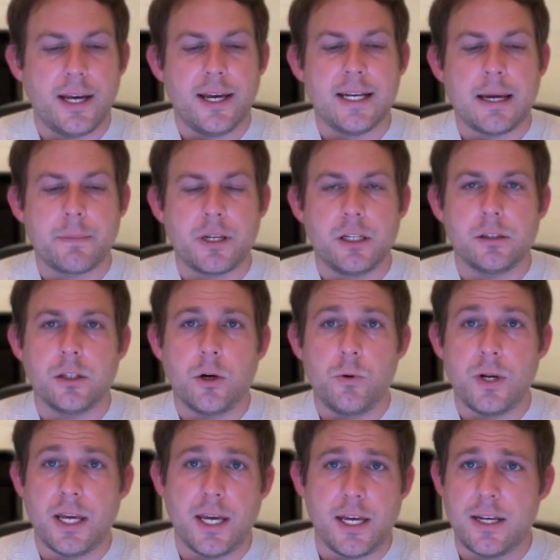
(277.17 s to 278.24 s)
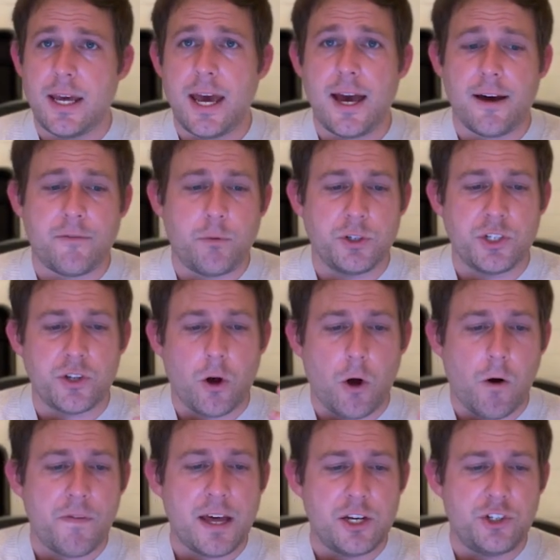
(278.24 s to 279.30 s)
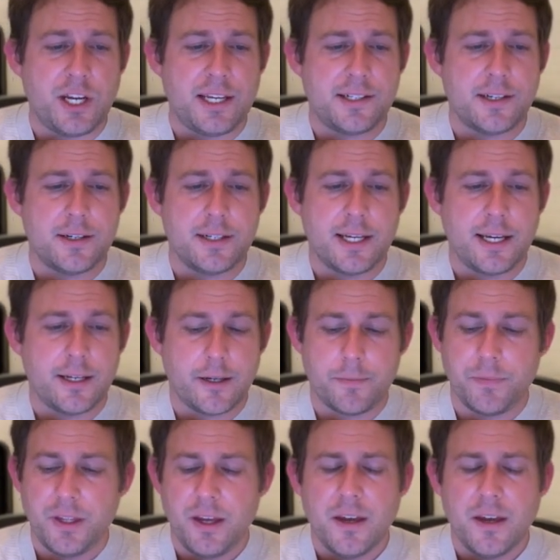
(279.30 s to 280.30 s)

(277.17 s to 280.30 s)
and I'm gonna load in F, which is all that JSON data.